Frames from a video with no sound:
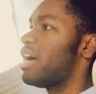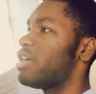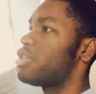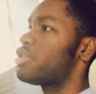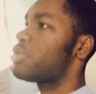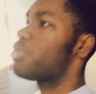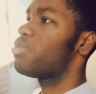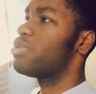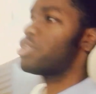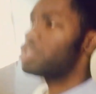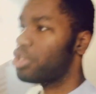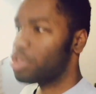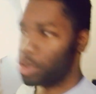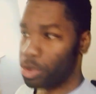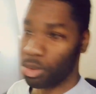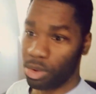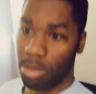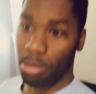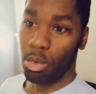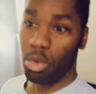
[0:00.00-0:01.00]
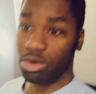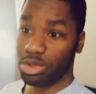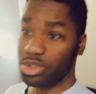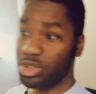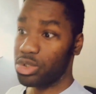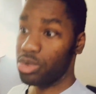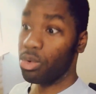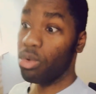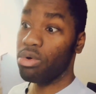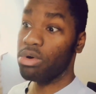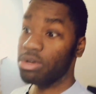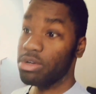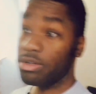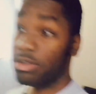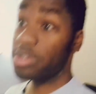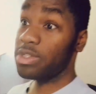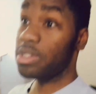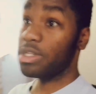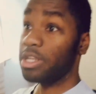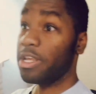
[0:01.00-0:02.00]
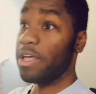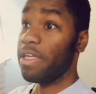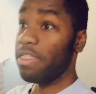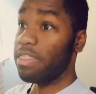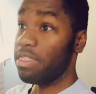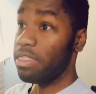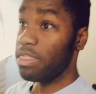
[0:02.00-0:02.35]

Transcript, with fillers: I just wish there were more stores